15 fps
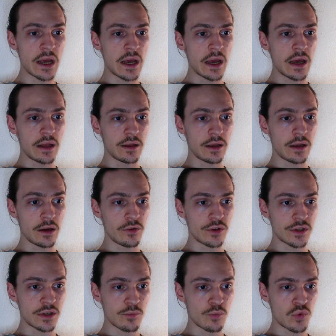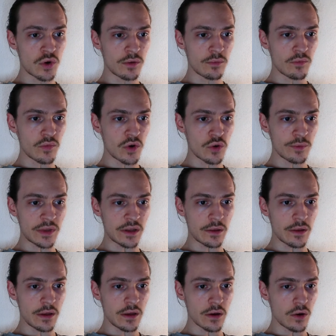And here is an important moment:
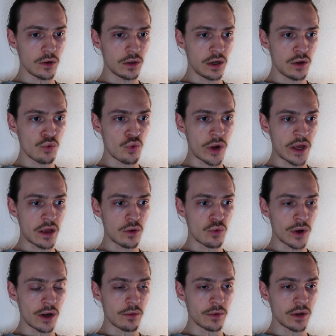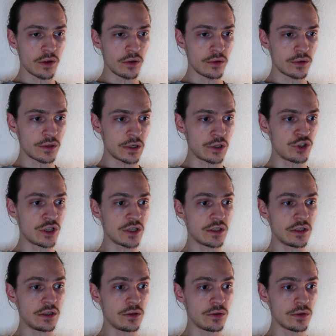the only way where I'm going to suggest
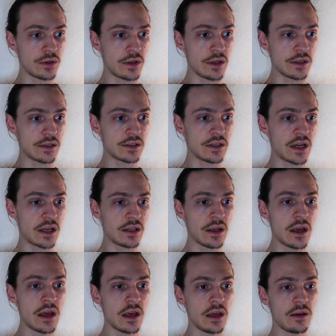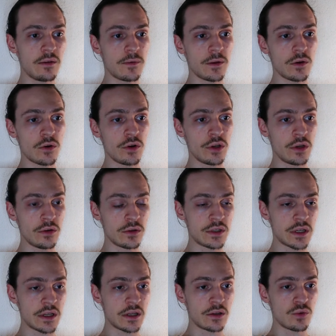use this set if you're
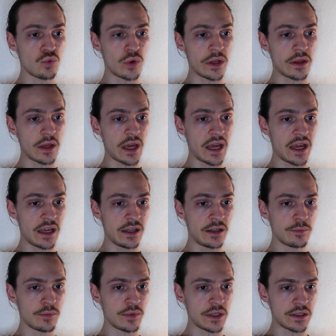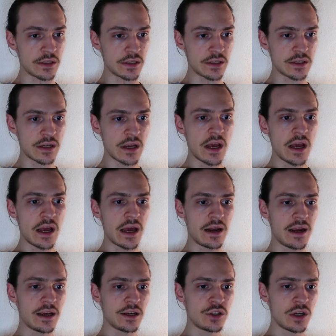using it with 8 pieces. And
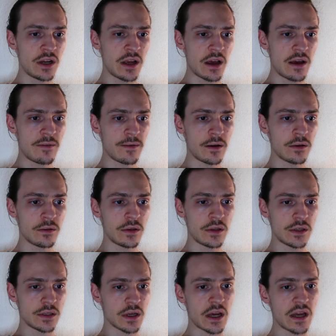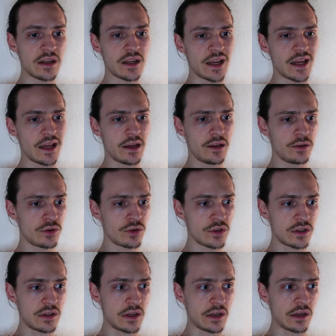actually I found this kinda
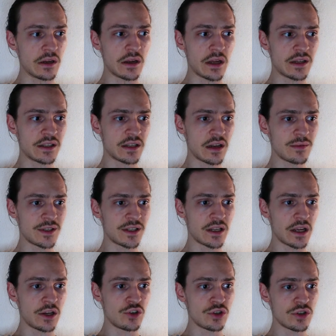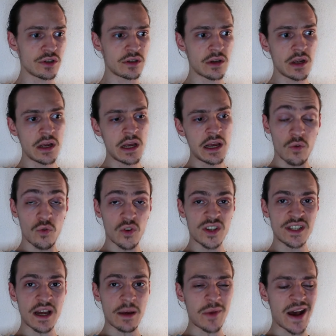interesting. At some stages, for
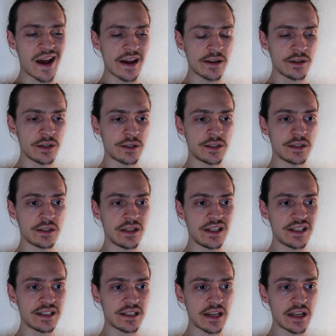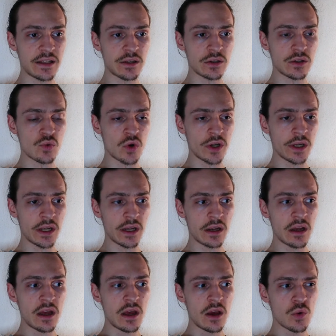some hunters, this set is working
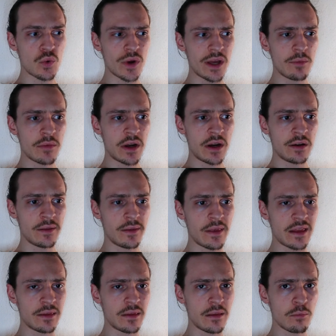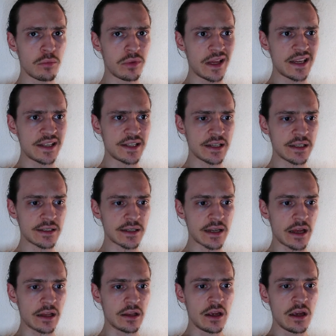way better than the Blessing
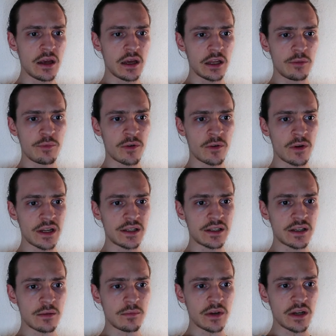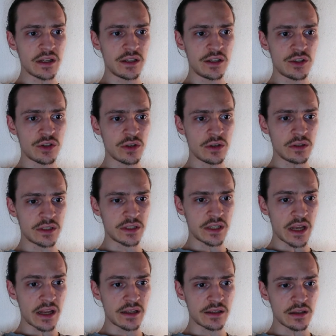set. It provides some additional
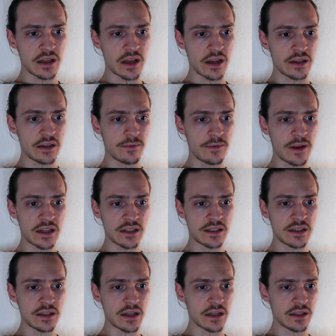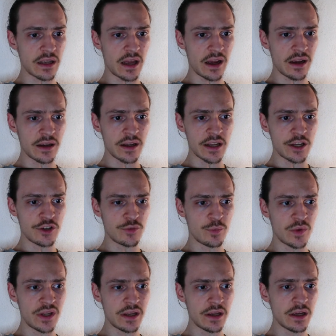stats like defense, attack,
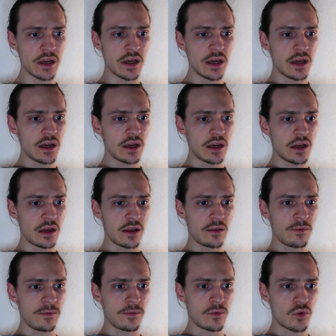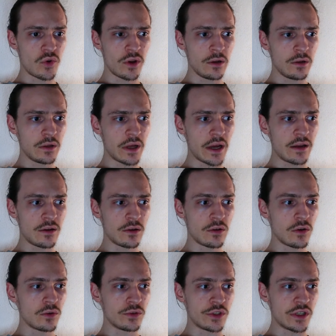HP, and for real, I don't
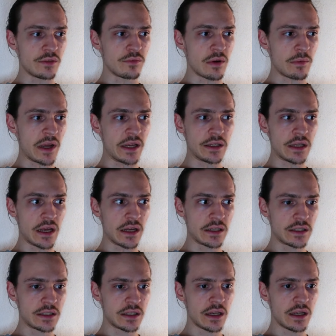know, just by my tests,